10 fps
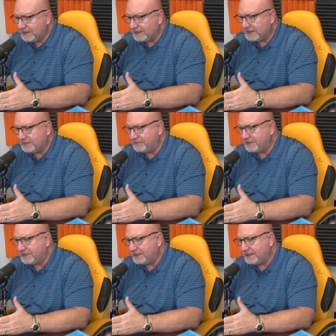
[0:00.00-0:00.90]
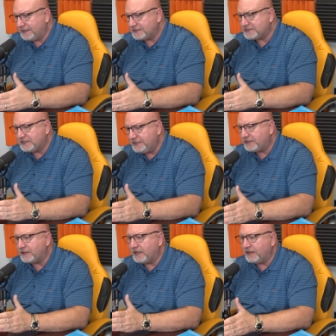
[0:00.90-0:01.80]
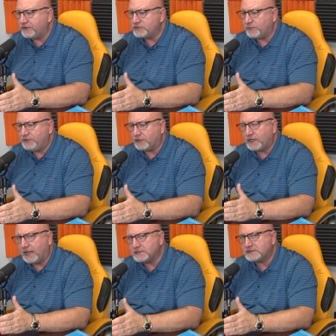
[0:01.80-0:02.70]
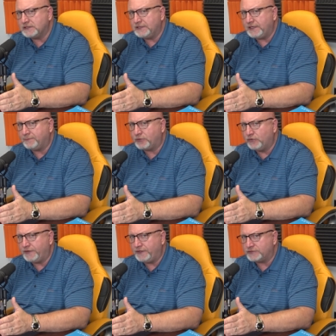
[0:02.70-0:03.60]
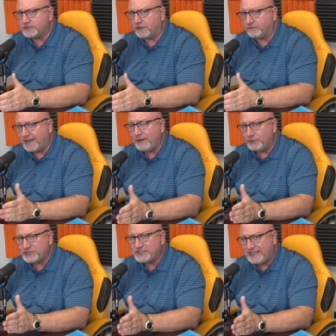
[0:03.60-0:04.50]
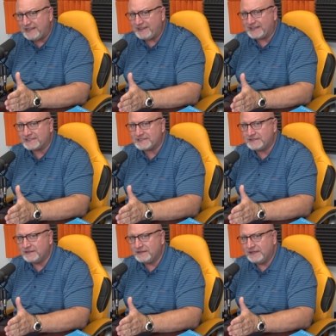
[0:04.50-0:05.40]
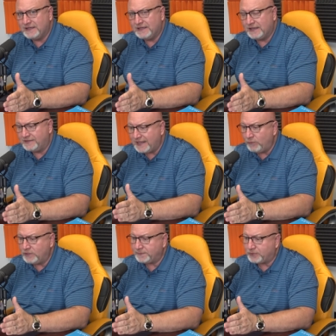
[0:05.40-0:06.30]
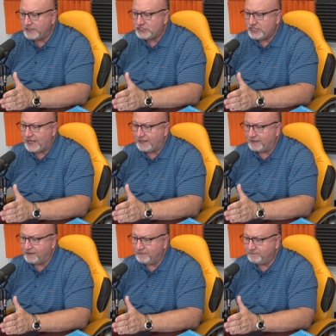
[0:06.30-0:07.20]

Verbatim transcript: Um, and it's clear to others when you're constantly improving yourself. They will see this and they will appreciate it.